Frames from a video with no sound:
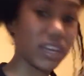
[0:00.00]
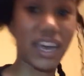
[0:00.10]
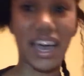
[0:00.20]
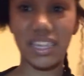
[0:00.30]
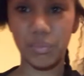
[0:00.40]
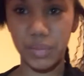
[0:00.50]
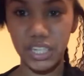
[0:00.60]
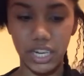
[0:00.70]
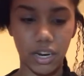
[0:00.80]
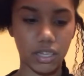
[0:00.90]
to get as
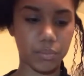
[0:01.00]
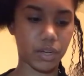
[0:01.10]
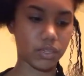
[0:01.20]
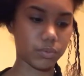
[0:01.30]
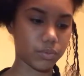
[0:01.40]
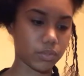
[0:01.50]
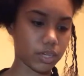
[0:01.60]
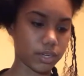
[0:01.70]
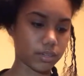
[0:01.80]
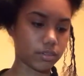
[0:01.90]
much hair as possible,
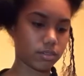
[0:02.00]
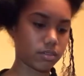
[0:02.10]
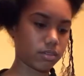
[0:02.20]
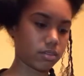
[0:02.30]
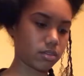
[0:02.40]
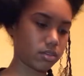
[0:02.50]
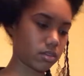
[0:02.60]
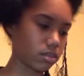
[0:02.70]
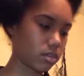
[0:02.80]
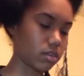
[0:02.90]
guys.
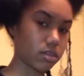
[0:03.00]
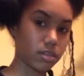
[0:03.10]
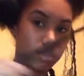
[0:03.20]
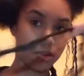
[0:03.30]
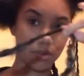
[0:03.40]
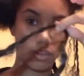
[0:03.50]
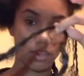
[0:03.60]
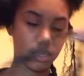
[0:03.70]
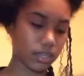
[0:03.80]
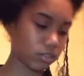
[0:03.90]
So
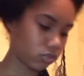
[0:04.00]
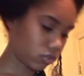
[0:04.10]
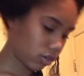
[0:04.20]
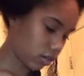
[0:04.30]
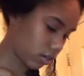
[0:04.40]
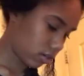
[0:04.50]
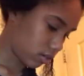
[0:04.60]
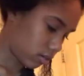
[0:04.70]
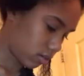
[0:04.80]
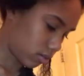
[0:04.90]
get this strand,